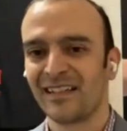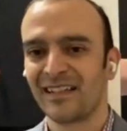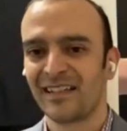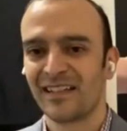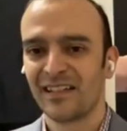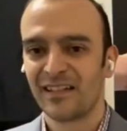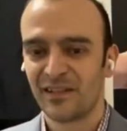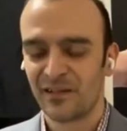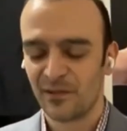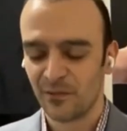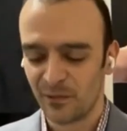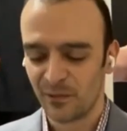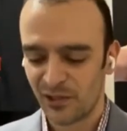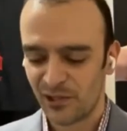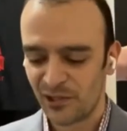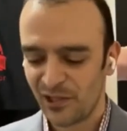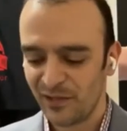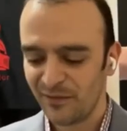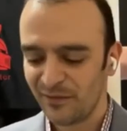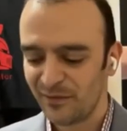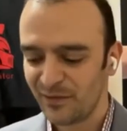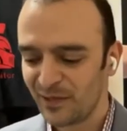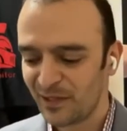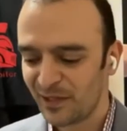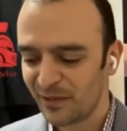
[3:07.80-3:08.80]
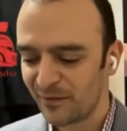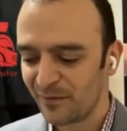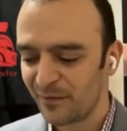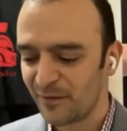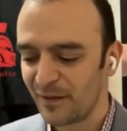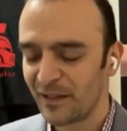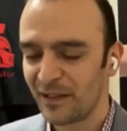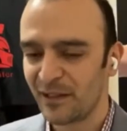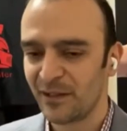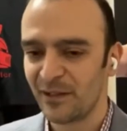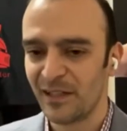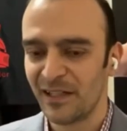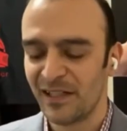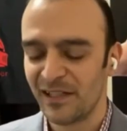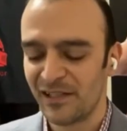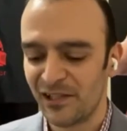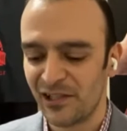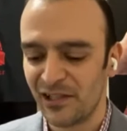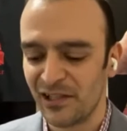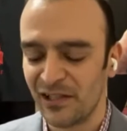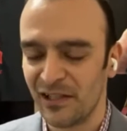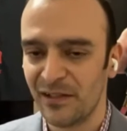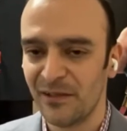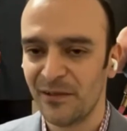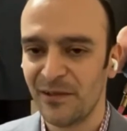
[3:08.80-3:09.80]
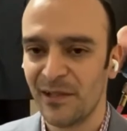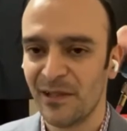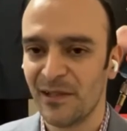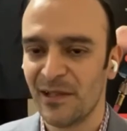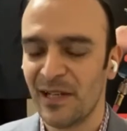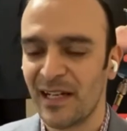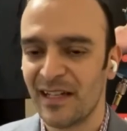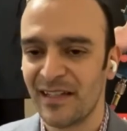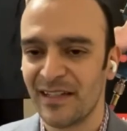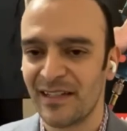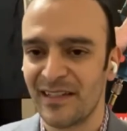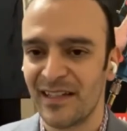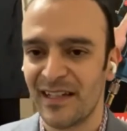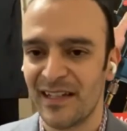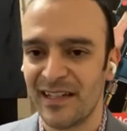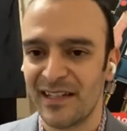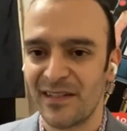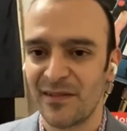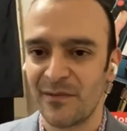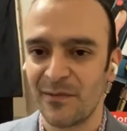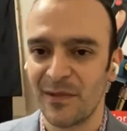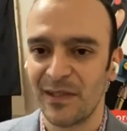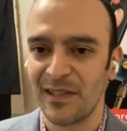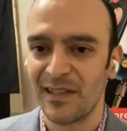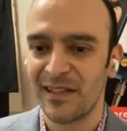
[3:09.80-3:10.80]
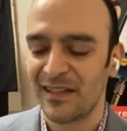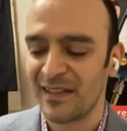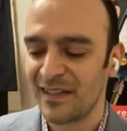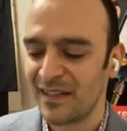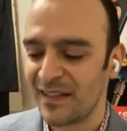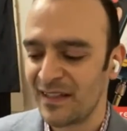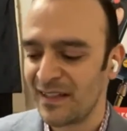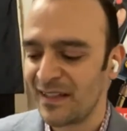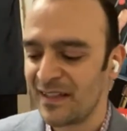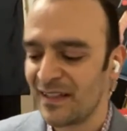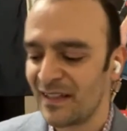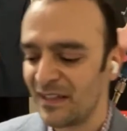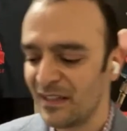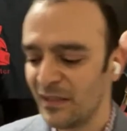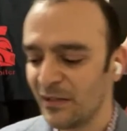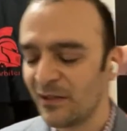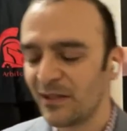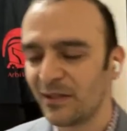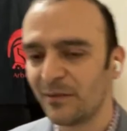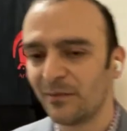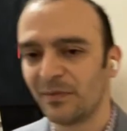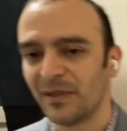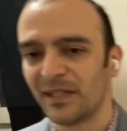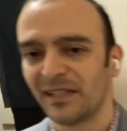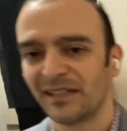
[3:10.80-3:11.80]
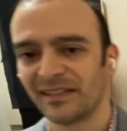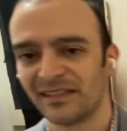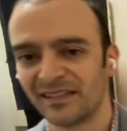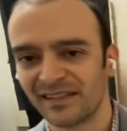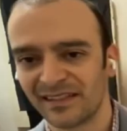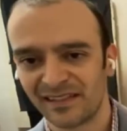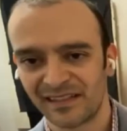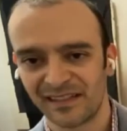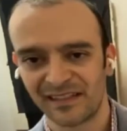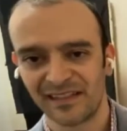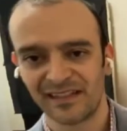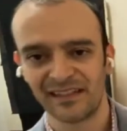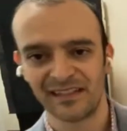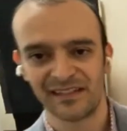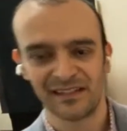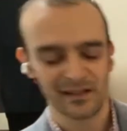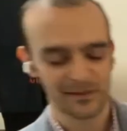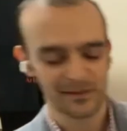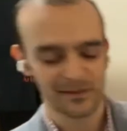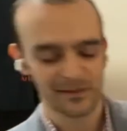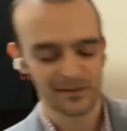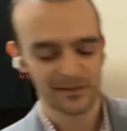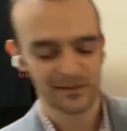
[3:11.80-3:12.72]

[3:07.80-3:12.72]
So whichever configuration you know how to test with, you can pick this kit up